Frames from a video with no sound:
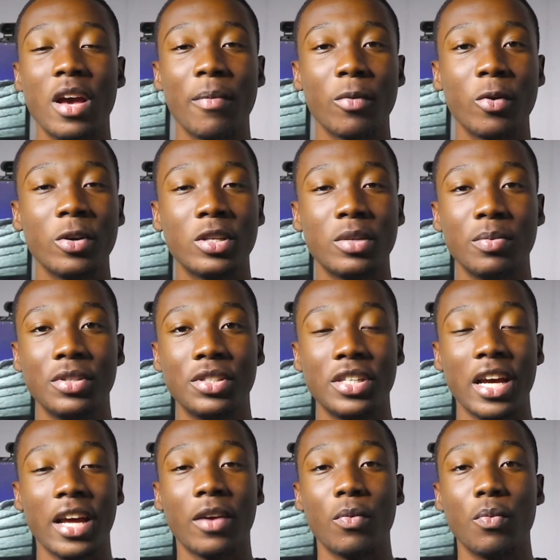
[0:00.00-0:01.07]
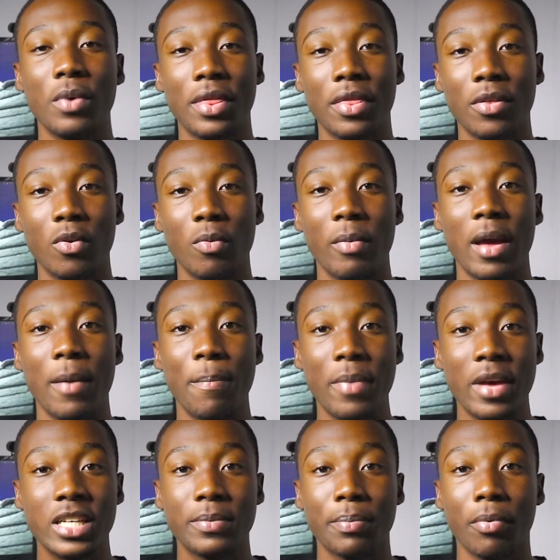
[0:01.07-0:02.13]
I'm going to be sharing with you my
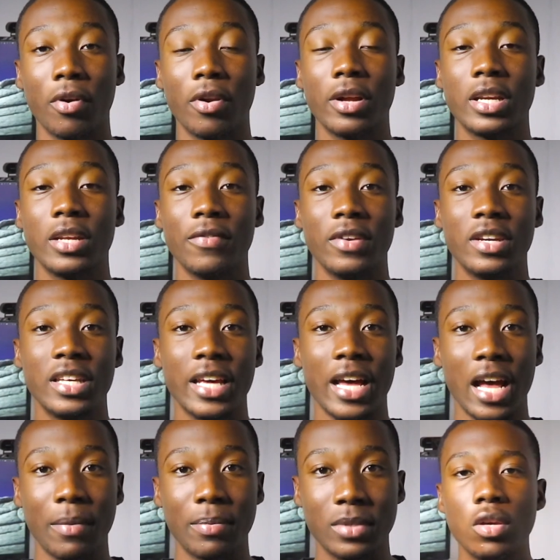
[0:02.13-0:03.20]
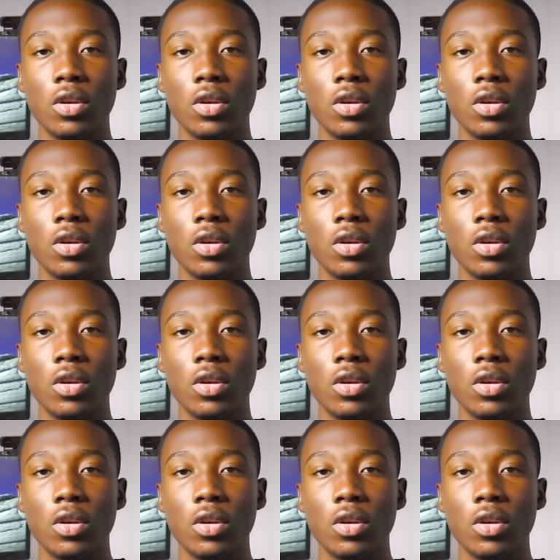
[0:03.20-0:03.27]
best productivity apps.